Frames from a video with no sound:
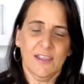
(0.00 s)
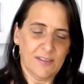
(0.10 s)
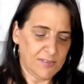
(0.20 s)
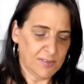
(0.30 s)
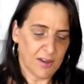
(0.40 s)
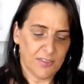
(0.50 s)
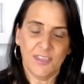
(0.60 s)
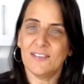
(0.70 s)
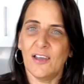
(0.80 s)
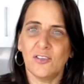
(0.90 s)
So
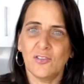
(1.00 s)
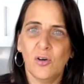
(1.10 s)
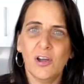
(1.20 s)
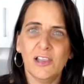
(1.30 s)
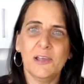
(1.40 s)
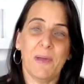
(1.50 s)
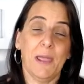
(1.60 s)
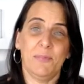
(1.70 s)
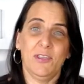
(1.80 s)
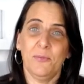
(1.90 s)
things like toilet
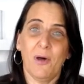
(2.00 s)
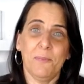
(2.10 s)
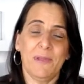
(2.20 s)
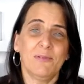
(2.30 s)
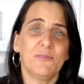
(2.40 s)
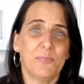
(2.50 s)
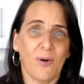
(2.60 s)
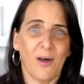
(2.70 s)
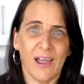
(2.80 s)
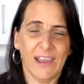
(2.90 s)
paper you might be able to
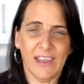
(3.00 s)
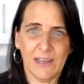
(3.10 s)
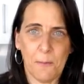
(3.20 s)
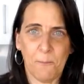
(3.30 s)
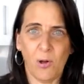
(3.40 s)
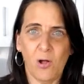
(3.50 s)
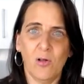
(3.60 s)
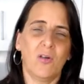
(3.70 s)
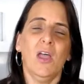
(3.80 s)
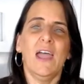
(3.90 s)
buy in
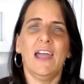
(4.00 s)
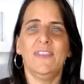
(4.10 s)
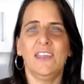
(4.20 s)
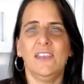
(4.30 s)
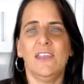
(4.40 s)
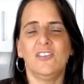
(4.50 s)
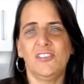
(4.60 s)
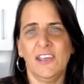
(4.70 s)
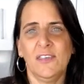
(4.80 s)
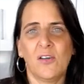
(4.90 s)
bulk and then
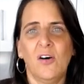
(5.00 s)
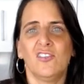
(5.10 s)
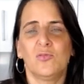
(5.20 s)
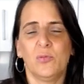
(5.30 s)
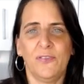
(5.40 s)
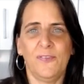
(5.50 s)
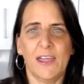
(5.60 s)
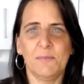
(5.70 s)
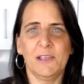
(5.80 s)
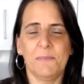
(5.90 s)
share the cost with
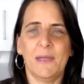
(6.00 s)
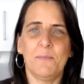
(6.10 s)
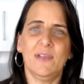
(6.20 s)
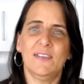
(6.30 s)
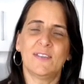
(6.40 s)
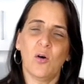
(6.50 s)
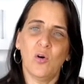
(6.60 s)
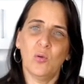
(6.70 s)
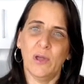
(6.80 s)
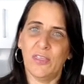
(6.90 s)
family members
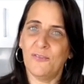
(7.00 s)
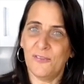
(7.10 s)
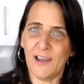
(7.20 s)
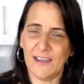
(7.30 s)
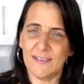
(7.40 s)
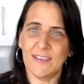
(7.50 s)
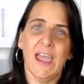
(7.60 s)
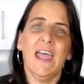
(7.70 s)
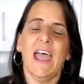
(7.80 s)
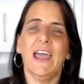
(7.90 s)
or with friends.
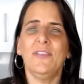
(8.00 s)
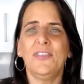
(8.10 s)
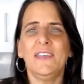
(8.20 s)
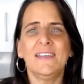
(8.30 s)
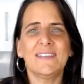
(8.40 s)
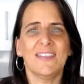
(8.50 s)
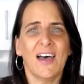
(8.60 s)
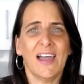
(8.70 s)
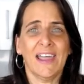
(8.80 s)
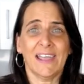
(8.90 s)
And things
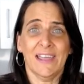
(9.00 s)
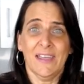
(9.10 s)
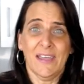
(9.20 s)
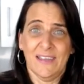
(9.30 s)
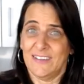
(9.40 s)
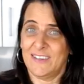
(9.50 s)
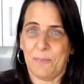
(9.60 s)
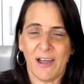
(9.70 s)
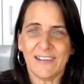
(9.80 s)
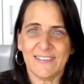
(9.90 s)
like
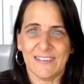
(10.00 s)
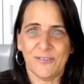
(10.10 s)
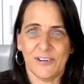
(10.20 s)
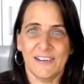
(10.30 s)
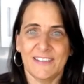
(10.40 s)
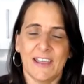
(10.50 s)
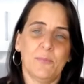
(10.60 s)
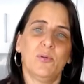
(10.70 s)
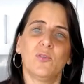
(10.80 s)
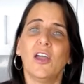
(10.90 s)
spices, for
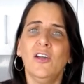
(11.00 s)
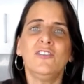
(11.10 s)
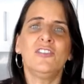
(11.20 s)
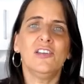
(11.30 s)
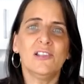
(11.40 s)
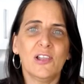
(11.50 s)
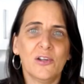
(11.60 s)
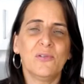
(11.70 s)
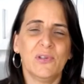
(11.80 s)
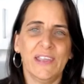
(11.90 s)
example. Go to your
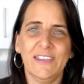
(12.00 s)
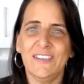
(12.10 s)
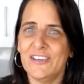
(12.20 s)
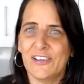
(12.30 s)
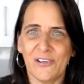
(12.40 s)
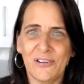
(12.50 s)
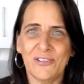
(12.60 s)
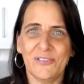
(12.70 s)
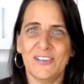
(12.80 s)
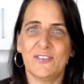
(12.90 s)
local Indian
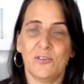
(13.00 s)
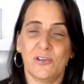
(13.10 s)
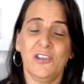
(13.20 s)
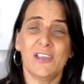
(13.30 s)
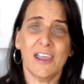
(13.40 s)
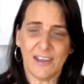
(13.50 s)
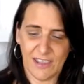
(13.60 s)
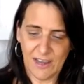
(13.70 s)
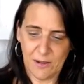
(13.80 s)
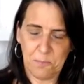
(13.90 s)
grocery store and you're going to
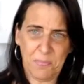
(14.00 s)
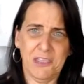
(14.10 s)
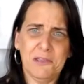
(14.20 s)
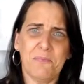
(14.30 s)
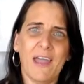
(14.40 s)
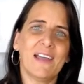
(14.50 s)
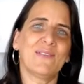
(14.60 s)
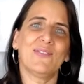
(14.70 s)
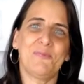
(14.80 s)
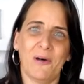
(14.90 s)
get a big bag
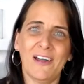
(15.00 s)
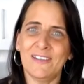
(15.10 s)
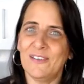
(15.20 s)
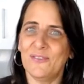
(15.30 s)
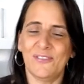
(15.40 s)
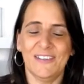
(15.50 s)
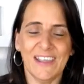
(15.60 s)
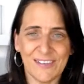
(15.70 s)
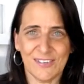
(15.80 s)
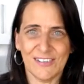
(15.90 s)
of spices for
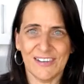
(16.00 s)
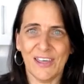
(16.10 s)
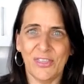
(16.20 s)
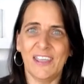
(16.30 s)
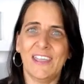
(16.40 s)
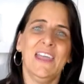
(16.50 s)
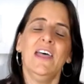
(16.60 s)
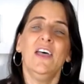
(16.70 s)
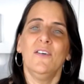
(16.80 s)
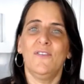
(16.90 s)
next to nothing
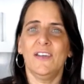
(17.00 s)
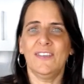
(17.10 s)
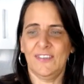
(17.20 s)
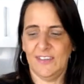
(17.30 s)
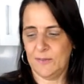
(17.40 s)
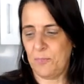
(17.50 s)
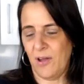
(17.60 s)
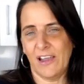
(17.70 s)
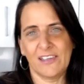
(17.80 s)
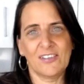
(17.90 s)
versus
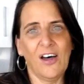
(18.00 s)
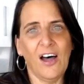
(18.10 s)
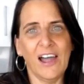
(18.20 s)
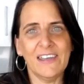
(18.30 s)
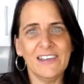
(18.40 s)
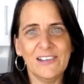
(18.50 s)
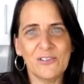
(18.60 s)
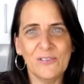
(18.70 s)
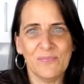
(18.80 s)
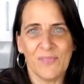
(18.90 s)
buying a tiny
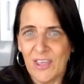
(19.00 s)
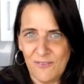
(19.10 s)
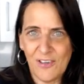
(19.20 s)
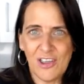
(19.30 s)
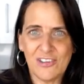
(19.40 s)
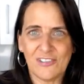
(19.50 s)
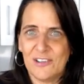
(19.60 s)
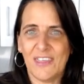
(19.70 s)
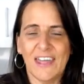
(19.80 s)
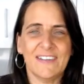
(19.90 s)
little version
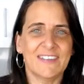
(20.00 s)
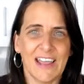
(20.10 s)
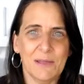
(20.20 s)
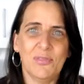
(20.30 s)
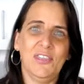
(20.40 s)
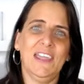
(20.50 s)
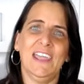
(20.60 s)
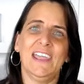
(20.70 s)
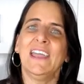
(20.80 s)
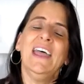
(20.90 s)
of that same
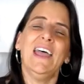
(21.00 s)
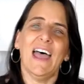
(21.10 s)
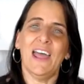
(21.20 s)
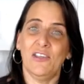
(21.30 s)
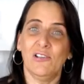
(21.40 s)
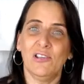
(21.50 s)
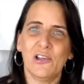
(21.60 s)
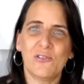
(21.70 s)
thing at your local